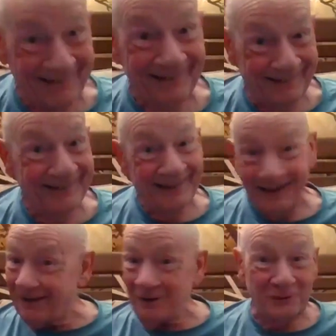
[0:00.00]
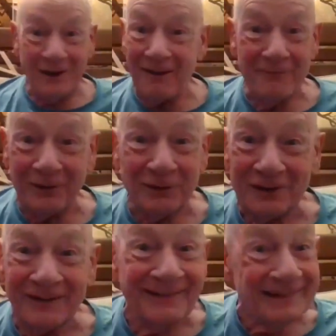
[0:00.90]
Clear? Yeah, it's
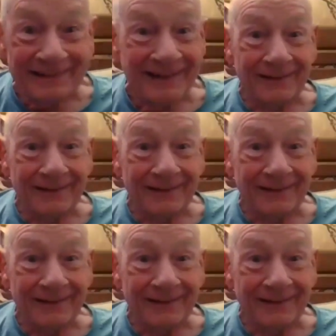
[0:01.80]
obvious at this